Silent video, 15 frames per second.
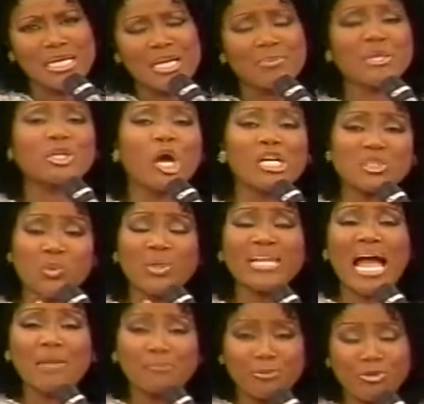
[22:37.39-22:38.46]
Because when
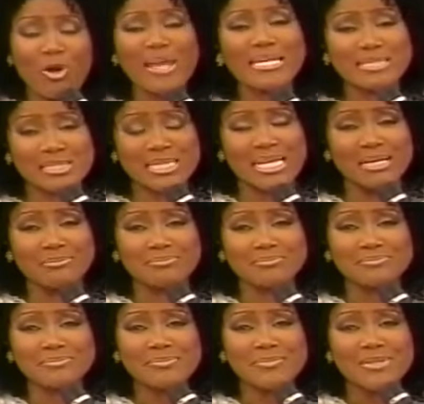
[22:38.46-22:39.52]
I praise him,
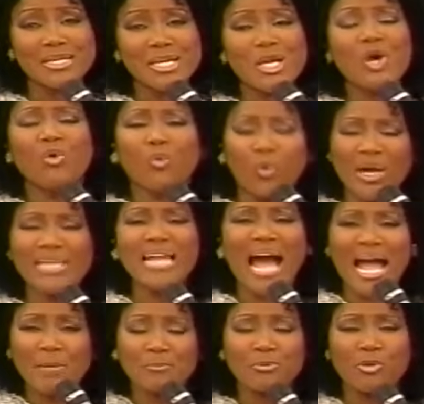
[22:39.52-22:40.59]
when
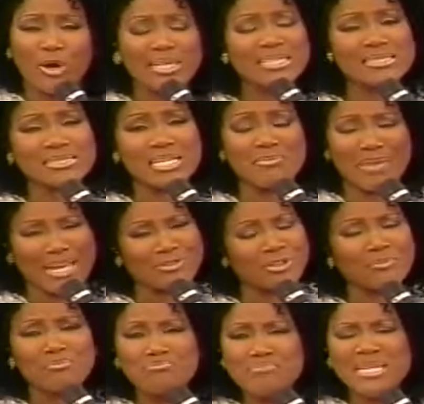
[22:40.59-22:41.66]
I praise him in
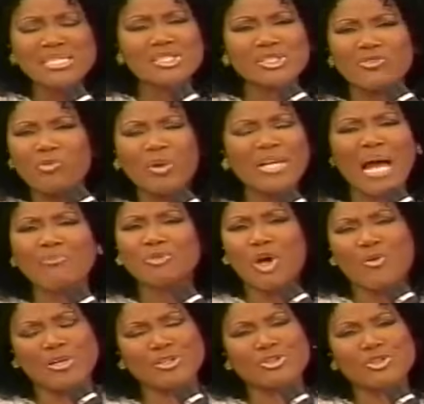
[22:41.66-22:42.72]
the midst of what I'm
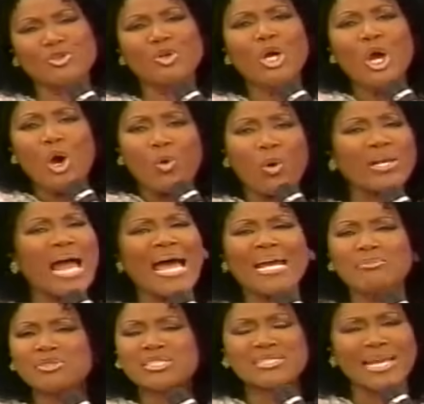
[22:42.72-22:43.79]
going through, what I
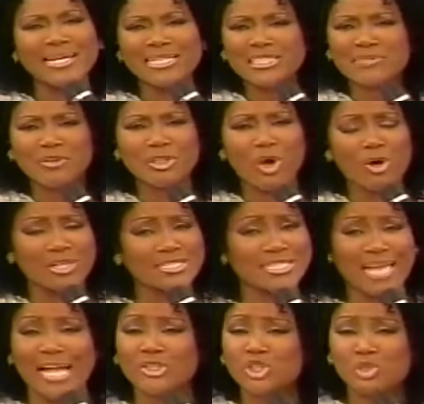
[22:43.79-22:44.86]
am saying to the Lord is
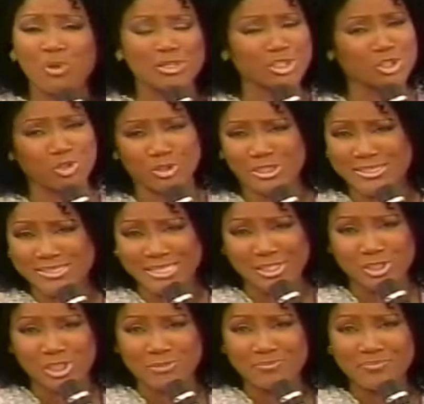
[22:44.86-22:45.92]
that I trust your decision.